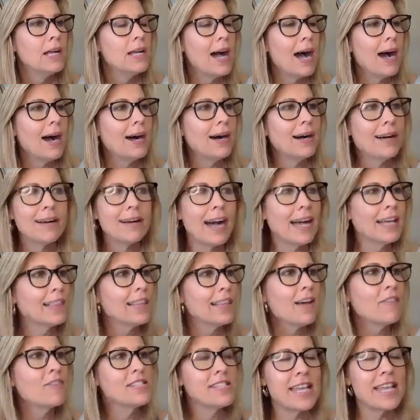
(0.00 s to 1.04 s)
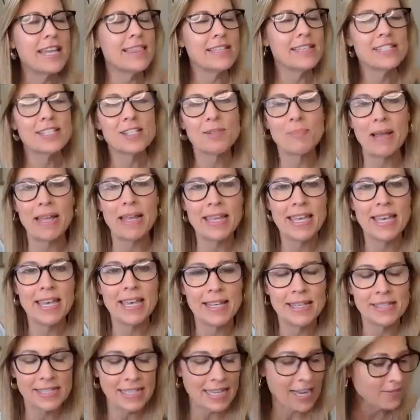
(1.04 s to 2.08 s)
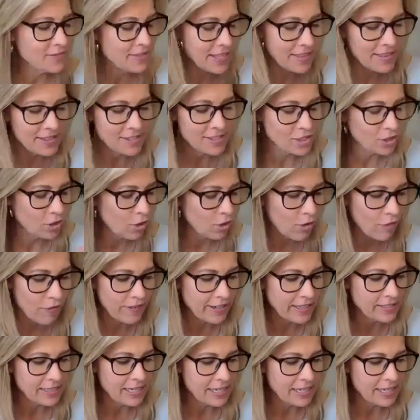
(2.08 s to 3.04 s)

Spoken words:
I love saying this to my kids, and I've said this to girlfriends,